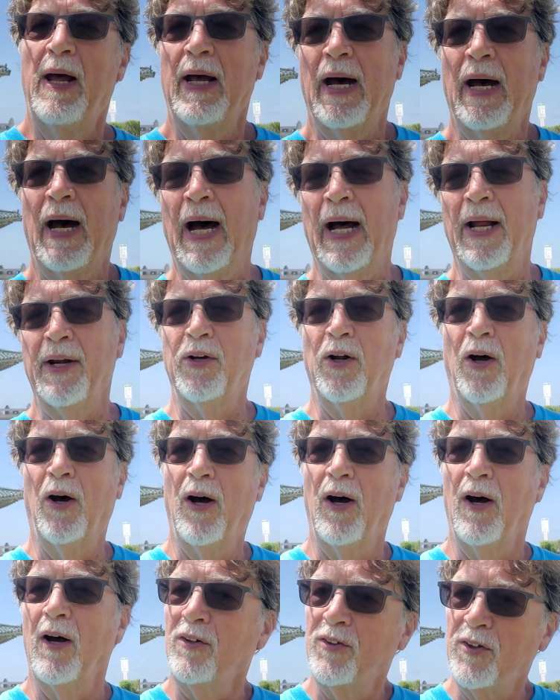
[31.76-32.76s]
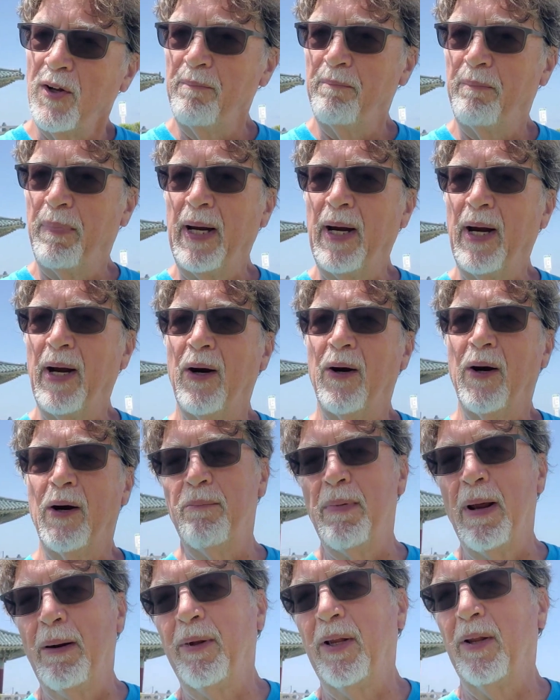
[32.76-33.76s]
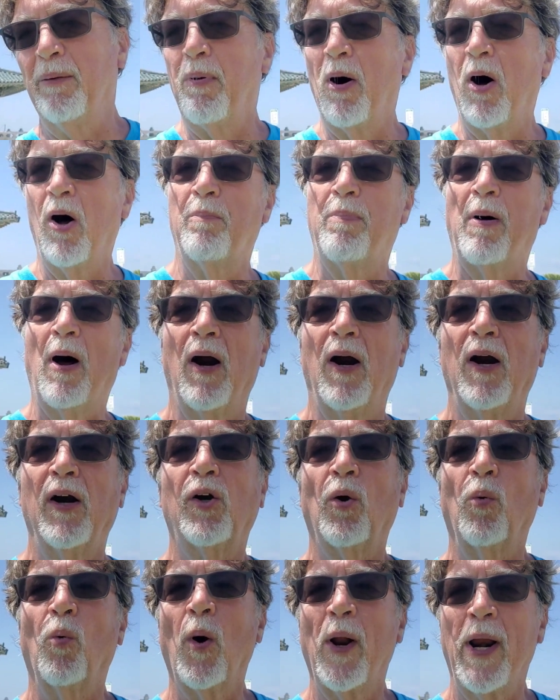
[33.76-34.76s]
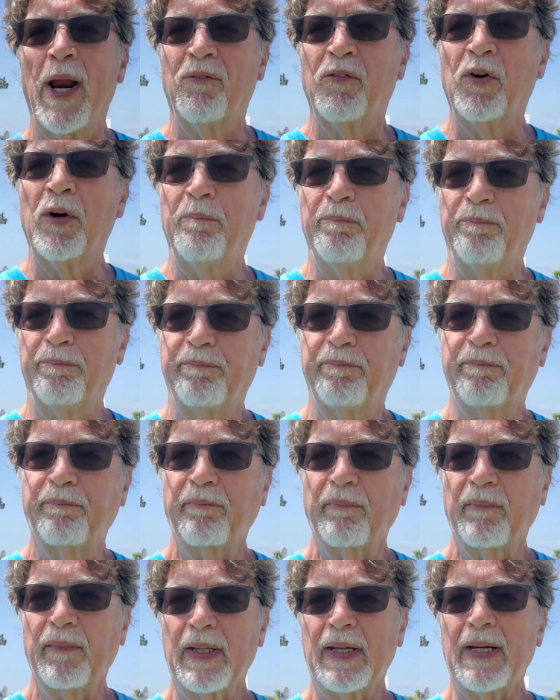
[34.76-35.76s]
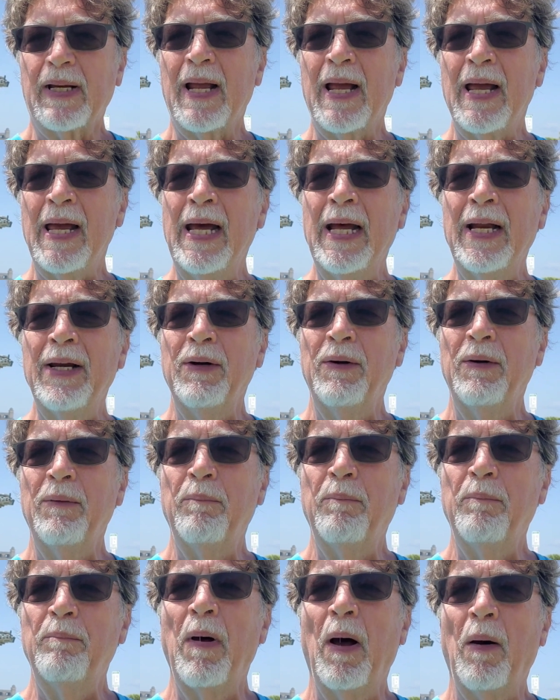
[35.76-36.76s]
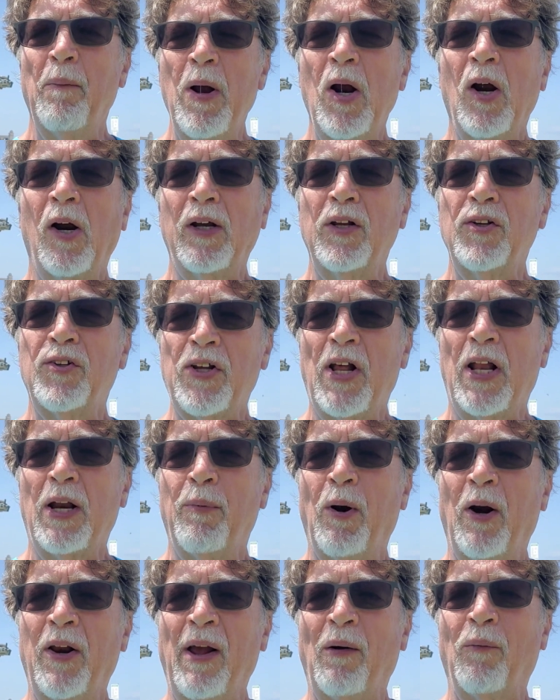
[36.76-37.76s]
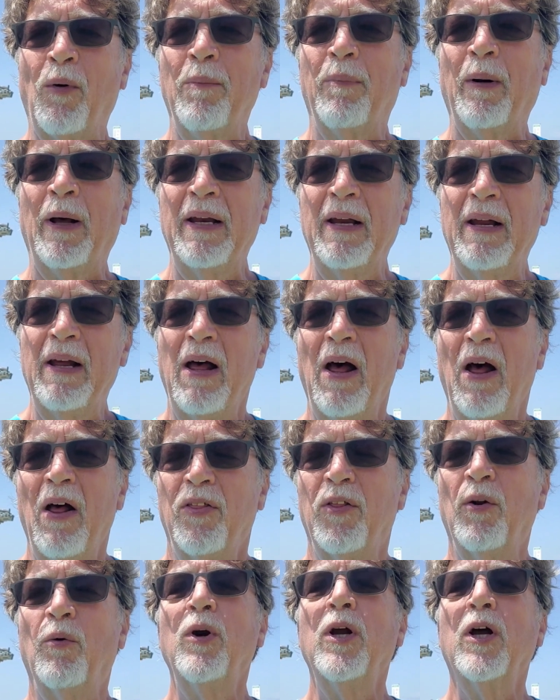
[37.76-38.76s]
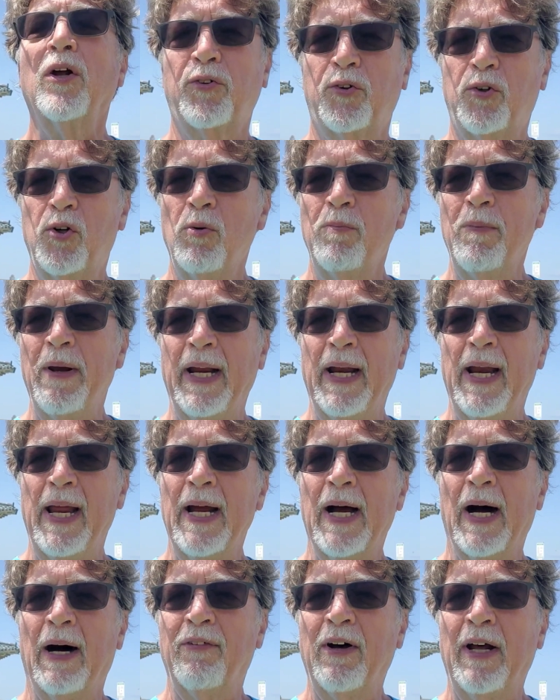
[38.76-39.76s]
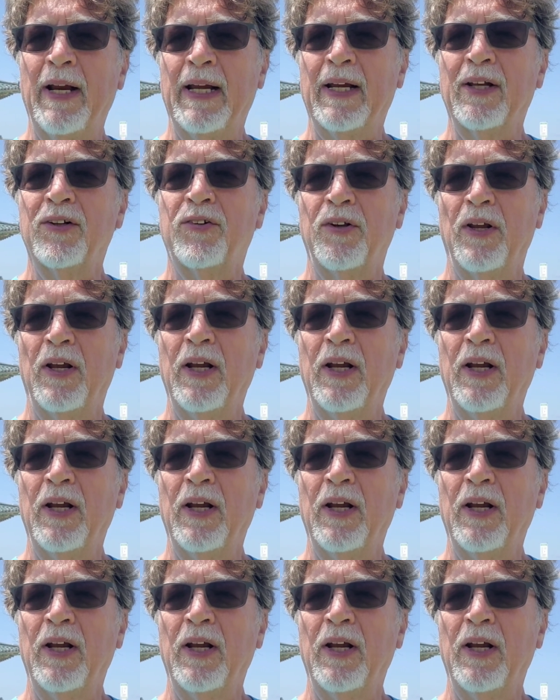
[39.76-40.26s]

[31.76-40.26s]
hot dogs and beer and maybe the ballpark or whatever. And Americans celebrate it that way, but the real true meaning of it is